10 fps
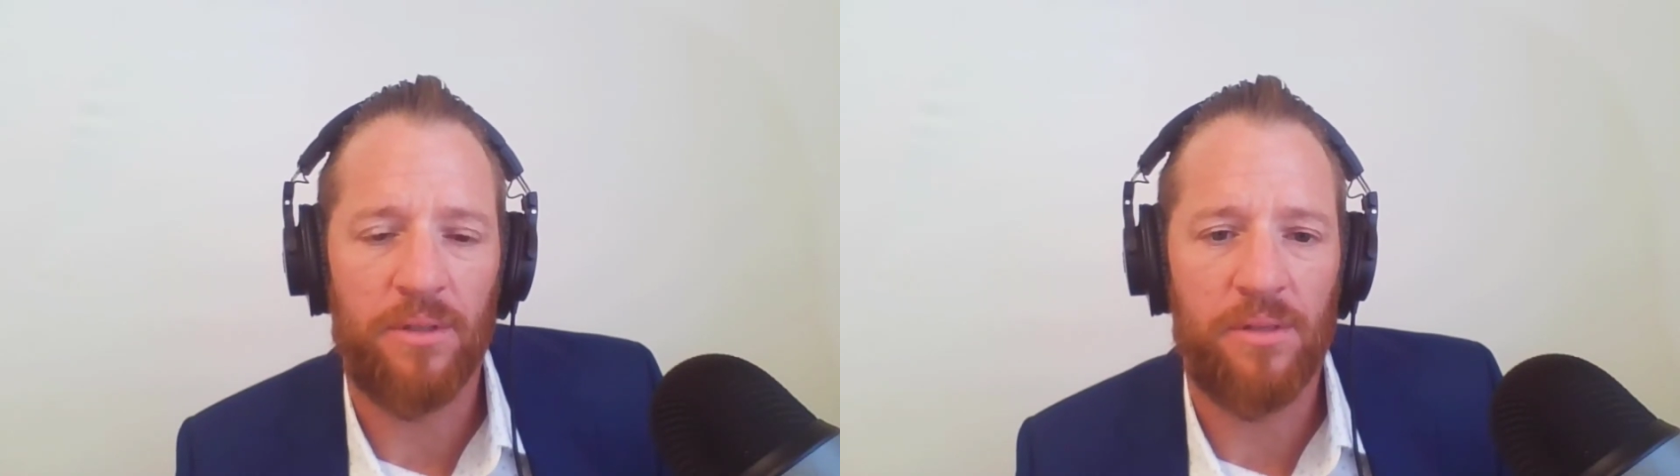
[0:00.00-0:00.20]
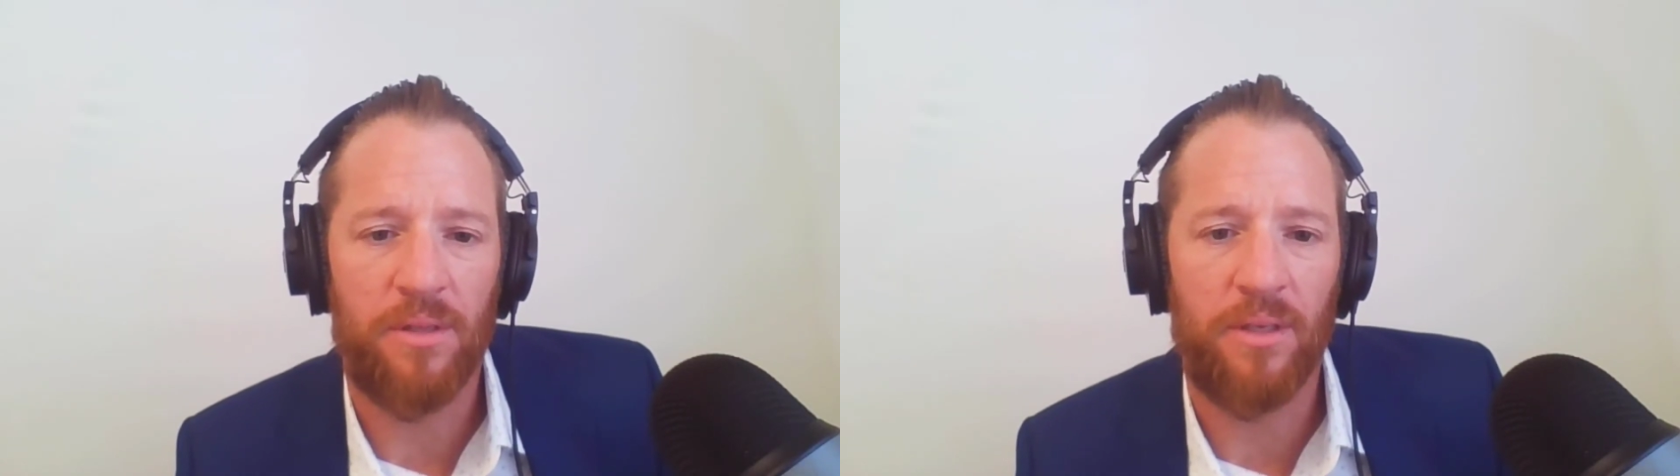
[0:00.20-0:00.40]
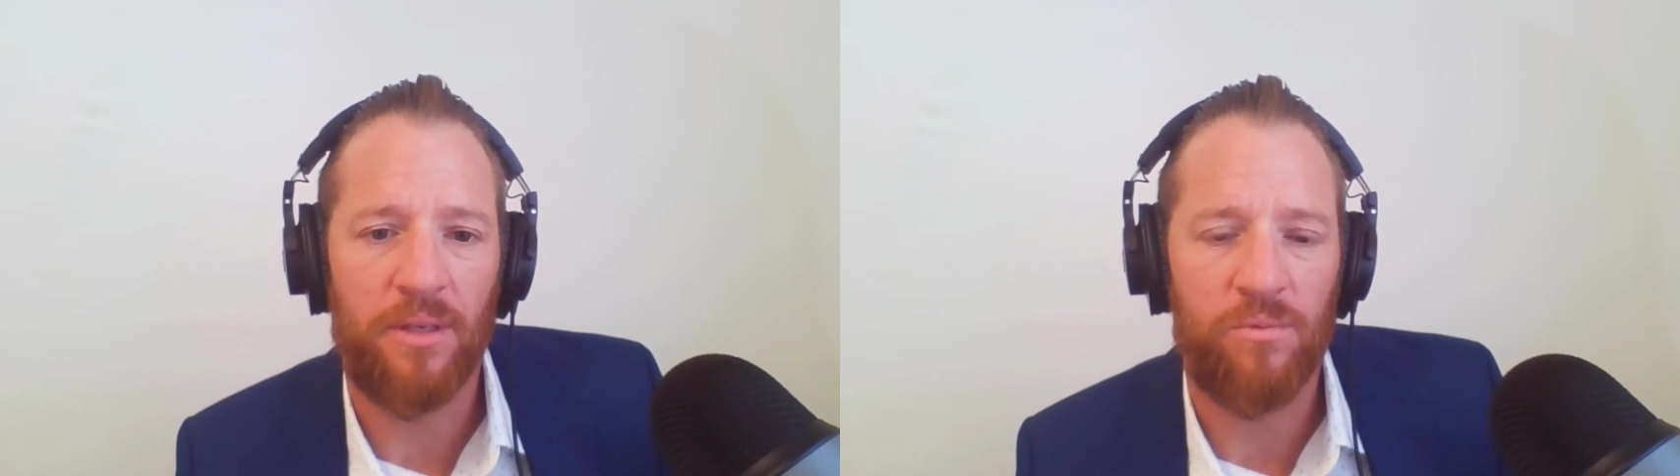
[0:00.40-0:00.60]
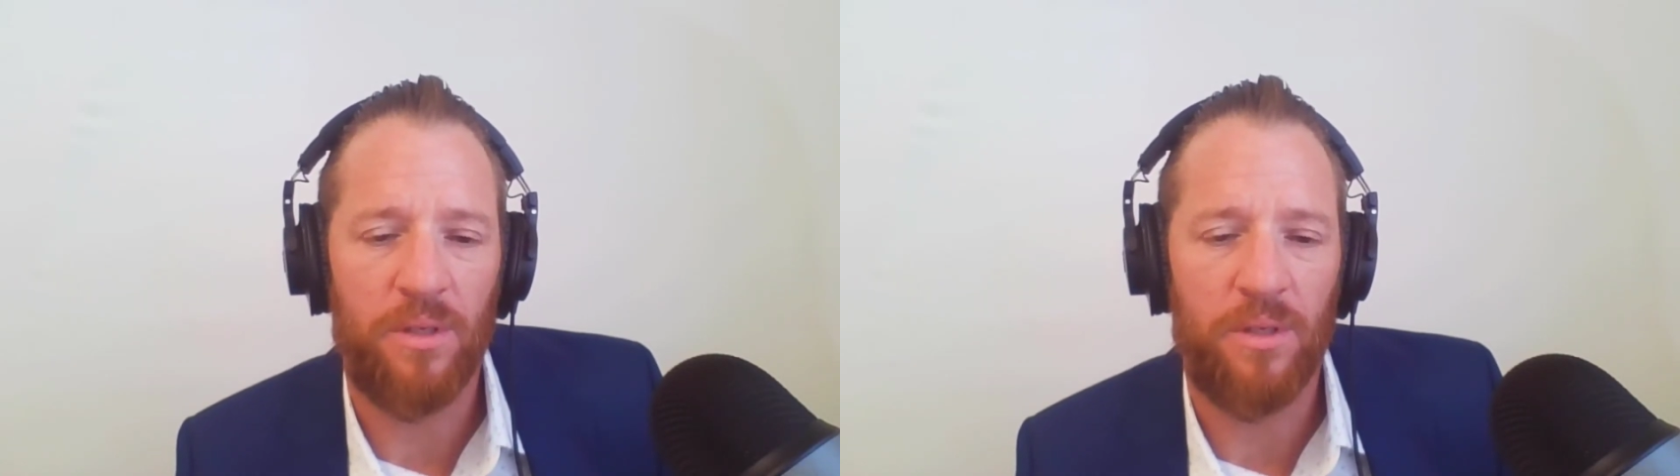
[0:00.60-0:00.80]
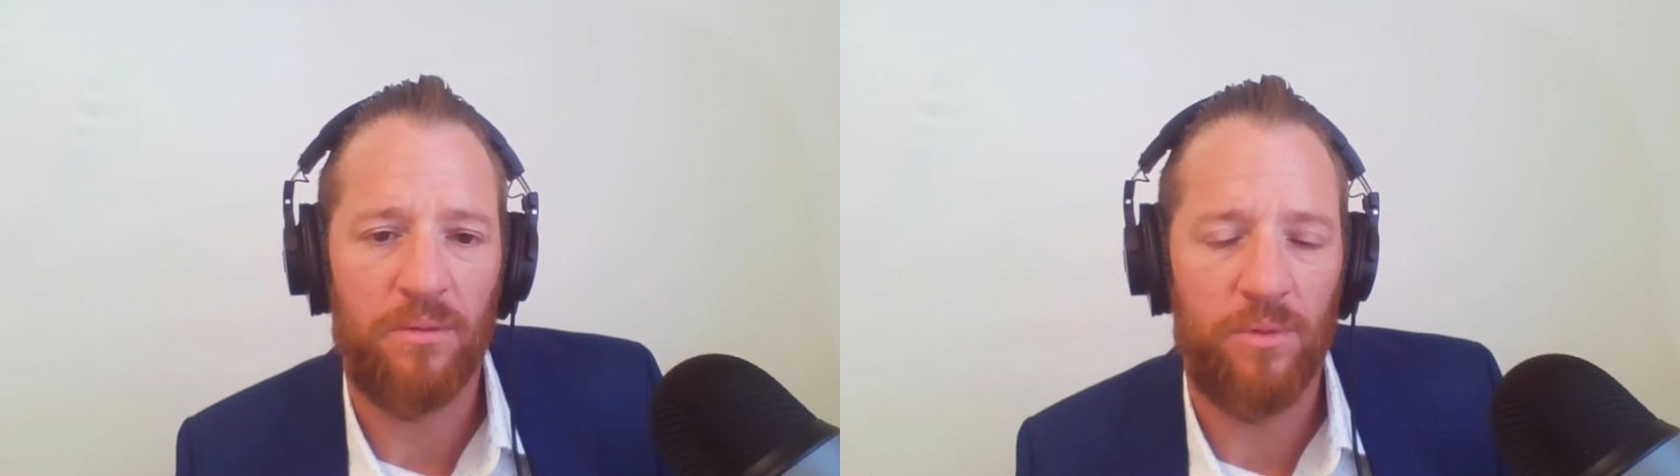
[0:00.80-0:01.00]
because I think as
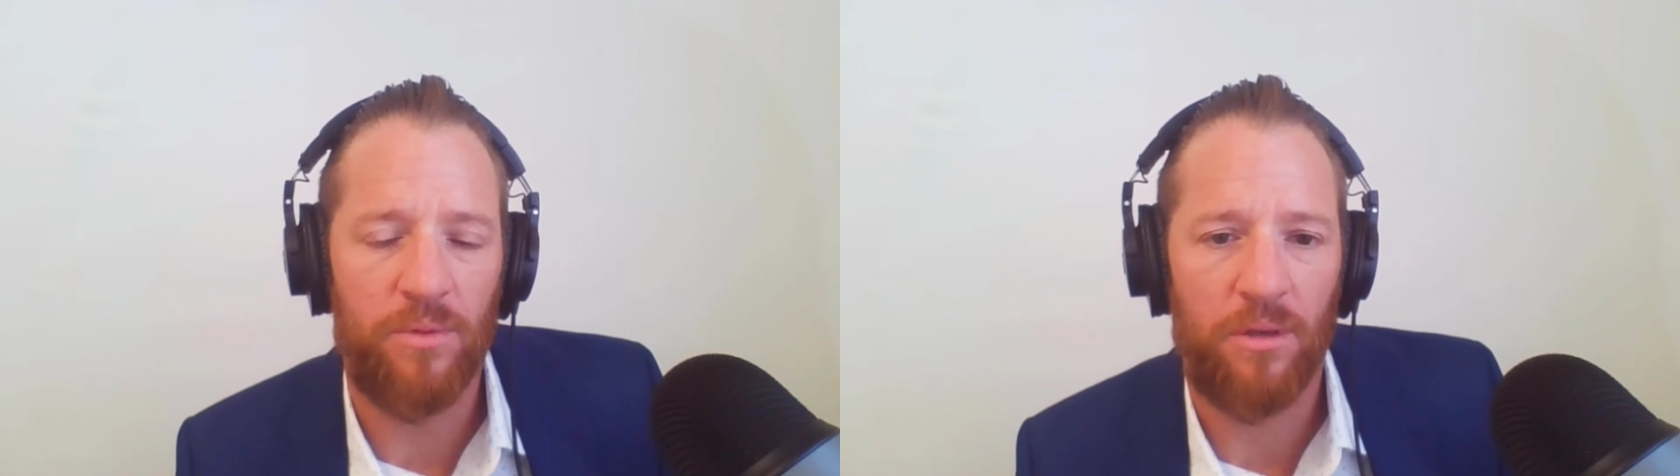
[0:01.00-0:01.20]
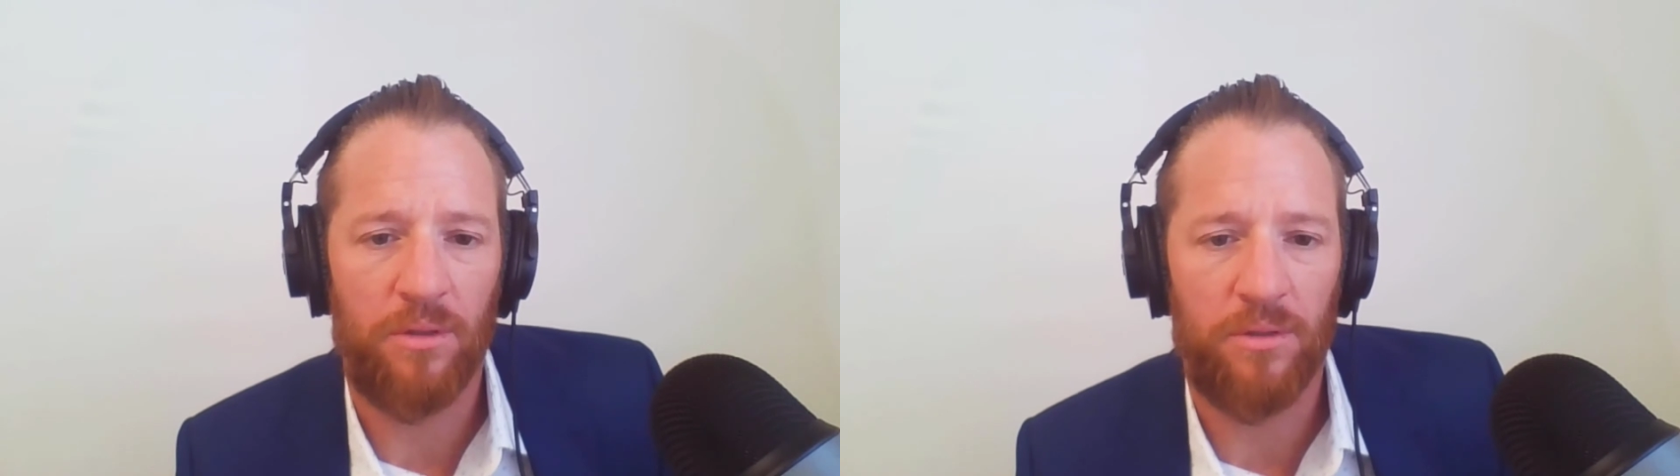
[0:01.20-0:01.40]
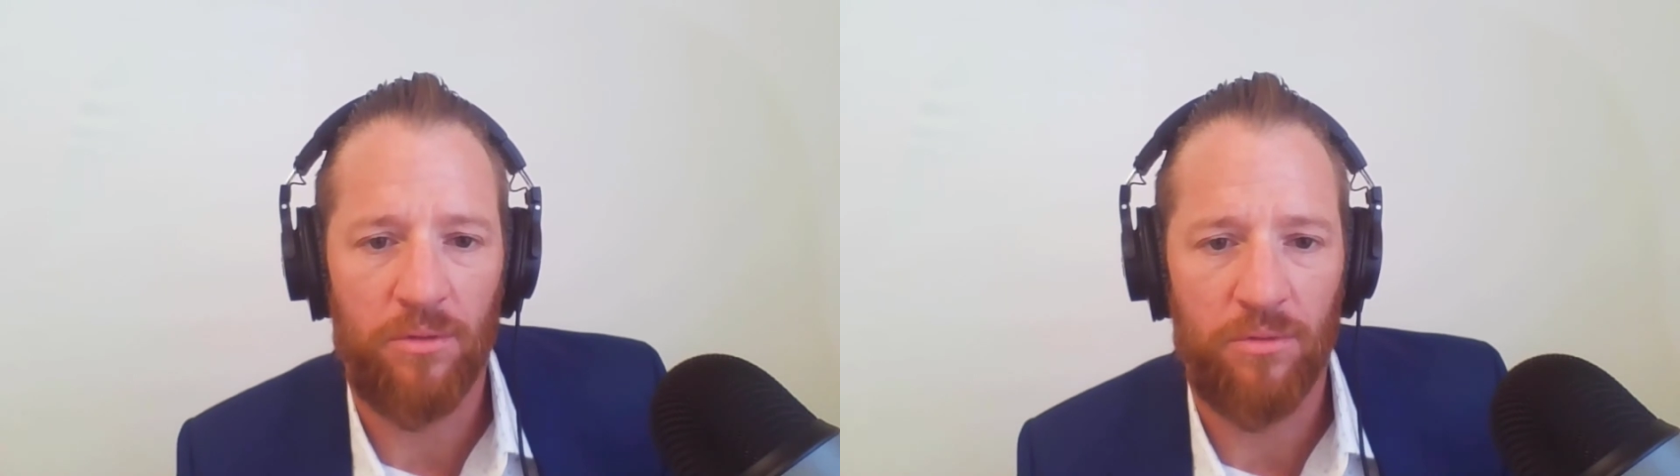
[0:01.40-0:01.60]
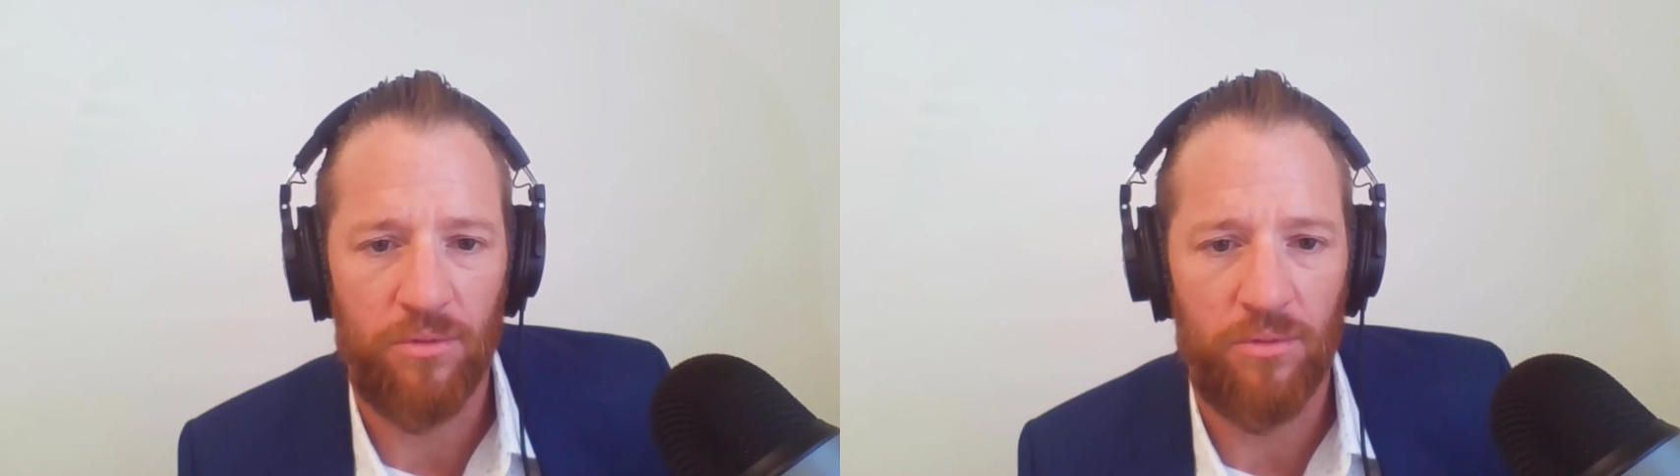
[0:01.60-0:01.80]
we start to go through